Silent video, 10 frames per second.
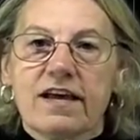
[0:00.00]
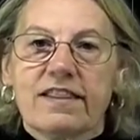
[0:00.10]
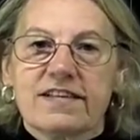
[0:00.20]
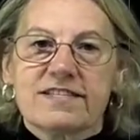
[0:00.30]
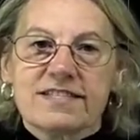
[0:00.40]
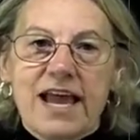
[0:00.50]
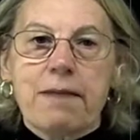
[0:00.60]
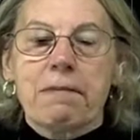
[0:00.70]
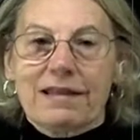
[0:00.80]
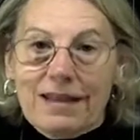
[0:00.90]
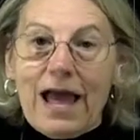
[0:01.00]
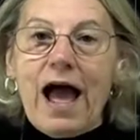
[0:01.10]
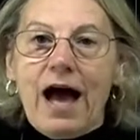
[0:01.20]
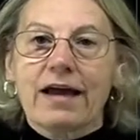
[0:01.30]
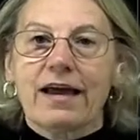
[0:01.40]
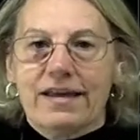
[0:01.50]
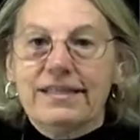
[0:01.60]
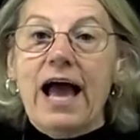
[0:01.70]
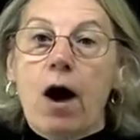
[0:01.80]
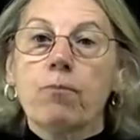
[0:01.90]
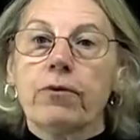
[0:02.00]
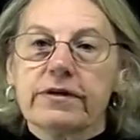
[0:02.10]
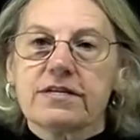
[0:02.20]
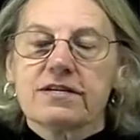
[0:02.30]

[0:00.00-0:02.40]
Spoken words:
the same lag at the output.